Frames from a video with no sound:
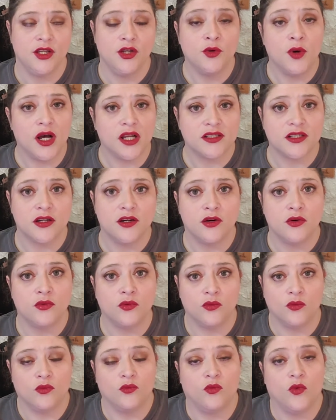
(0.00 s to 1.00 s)
you also
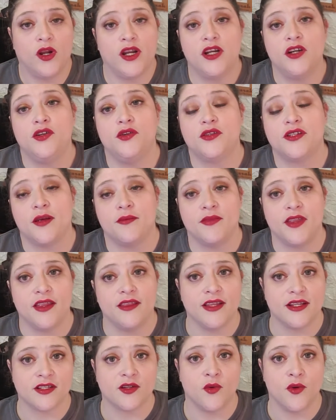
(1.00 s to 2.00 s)
don't want to do
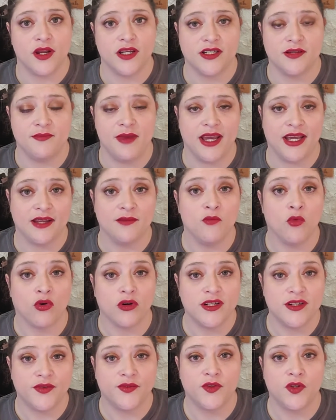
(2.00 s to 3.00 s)
something that's going to make it
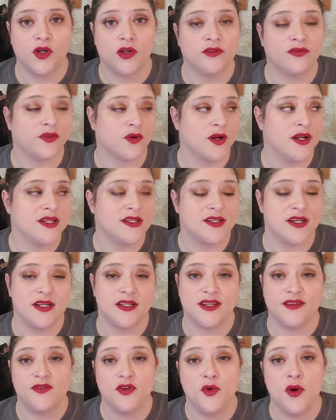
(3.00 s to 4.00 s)
more difficult. For
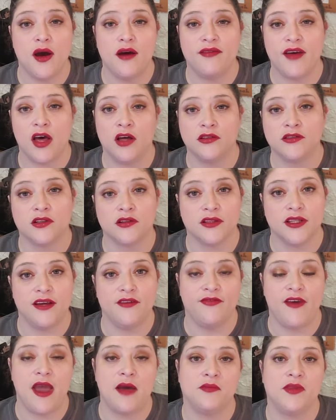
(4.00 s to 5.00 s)
instance, if you have elderly
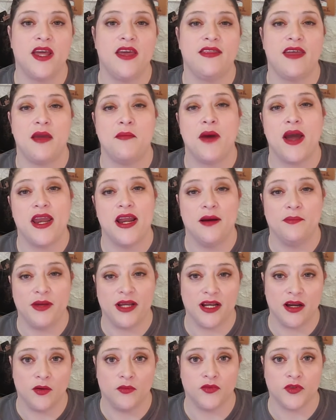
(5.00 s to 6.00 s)
family, they might not
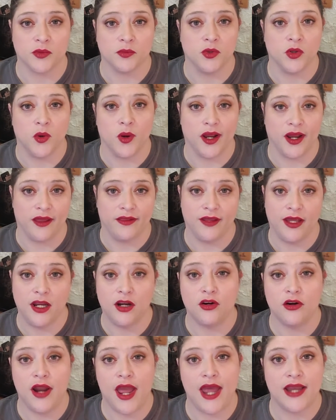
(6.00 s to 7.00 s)
be comfortable going on the
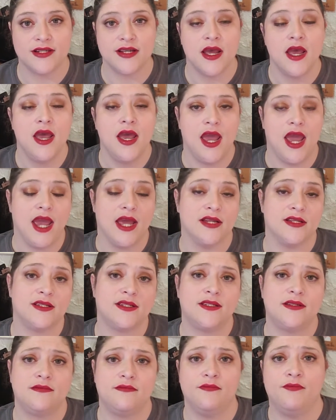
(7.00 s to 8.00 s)
internet and
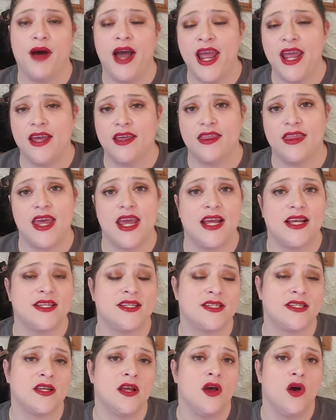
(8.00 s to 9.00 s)
buying
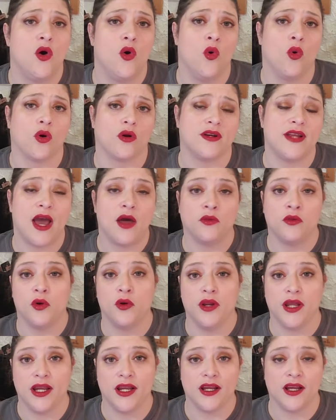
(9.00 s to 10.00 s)
things or
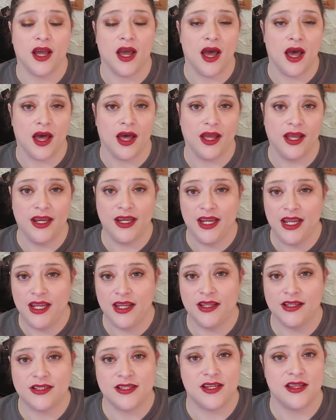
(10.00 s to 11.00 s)
downloading uh,
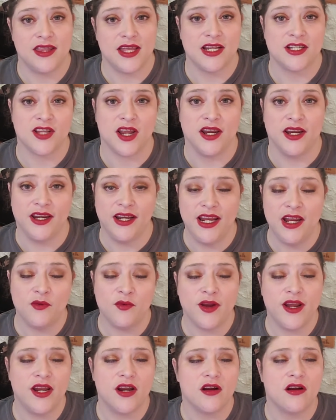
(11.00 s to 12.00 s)
things on an
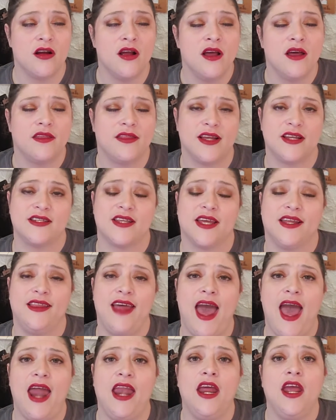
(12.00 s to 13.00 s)
e-reader, things like
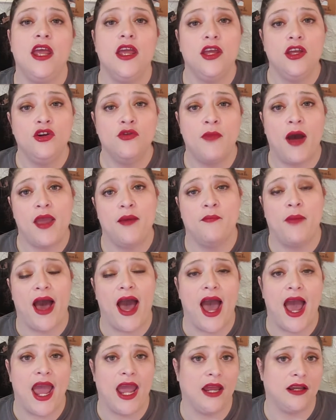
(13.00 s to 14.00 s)
that. You might
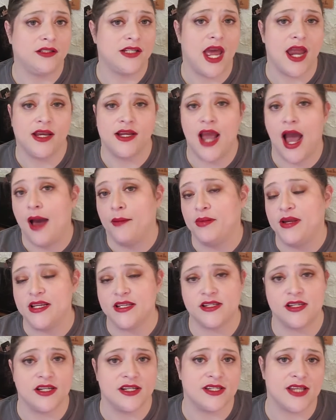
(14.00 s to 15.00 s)
buy 10
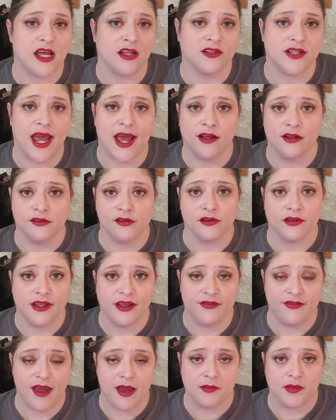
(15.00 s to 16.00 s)
copies to sell to
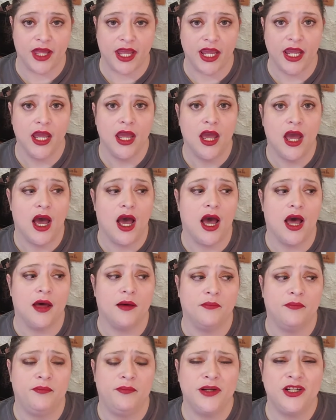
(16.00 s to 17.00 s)
elderly family.
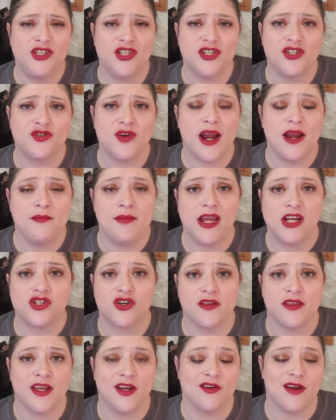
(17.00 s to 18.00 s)
Um, but just try to make
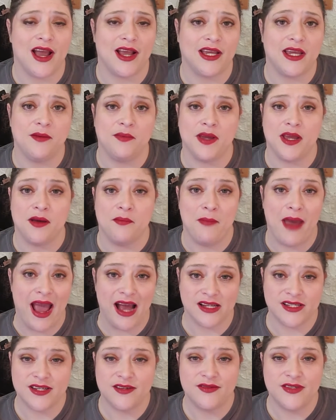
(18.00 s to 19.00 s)
sure that you're not keeping a
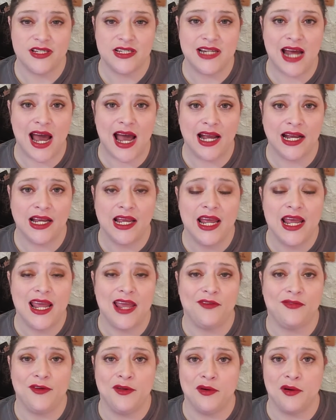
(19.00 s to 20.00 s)
massive stock
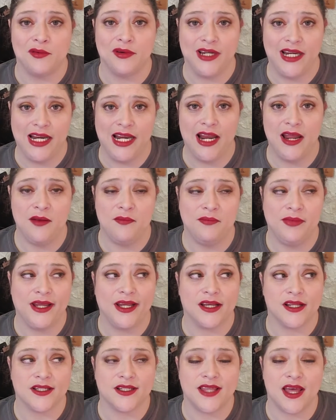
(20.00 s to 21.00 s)
if you don't need it
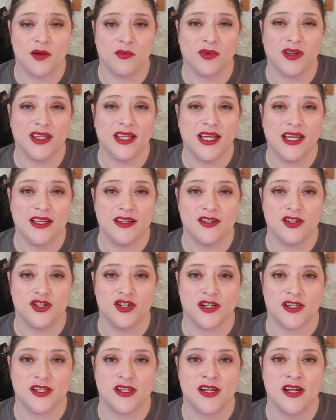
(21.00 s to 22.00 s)
because that really is
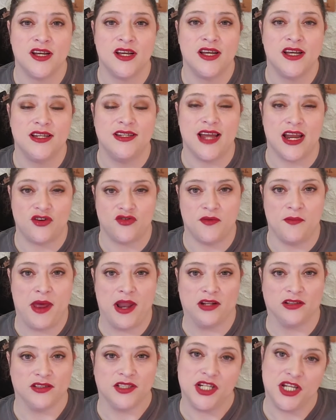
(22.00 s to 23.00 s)
just
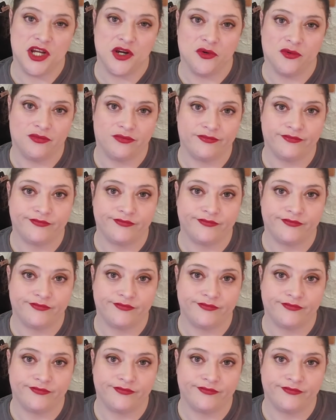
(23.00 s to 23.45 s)
detrimental to you.